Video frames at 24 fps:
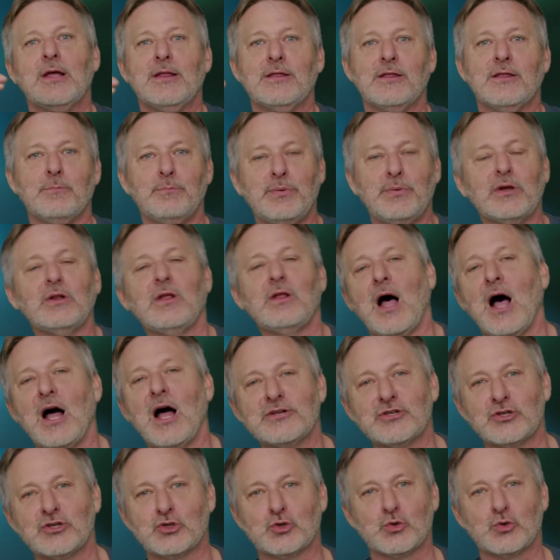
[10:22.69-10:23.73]
The Bill
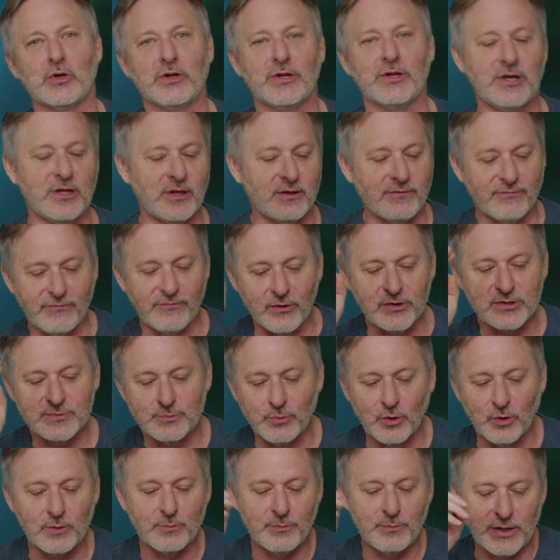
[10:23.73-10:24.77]
Hodges trilogy, the first
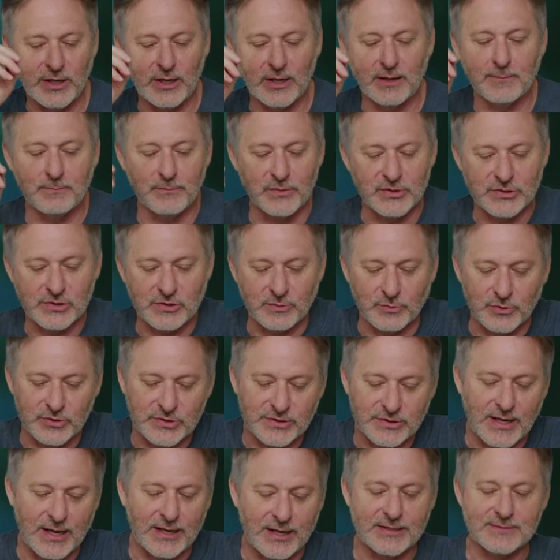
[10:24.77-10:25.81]
book being Mr.
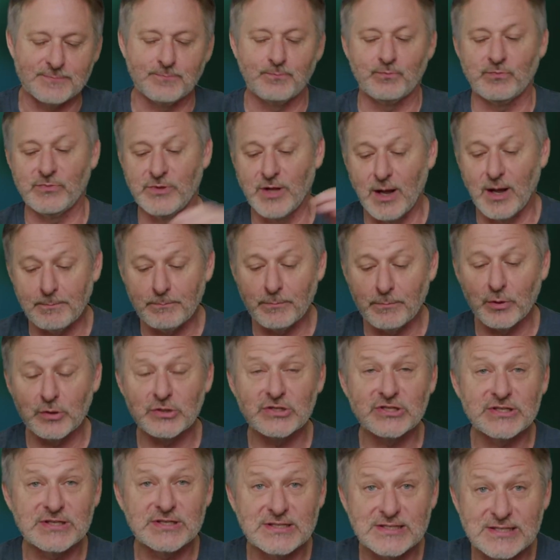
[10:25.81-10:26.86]
Mercedes. Number
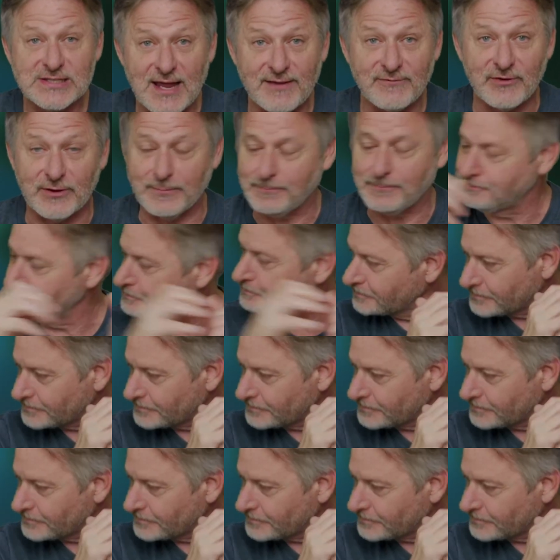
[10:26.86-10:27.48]
7.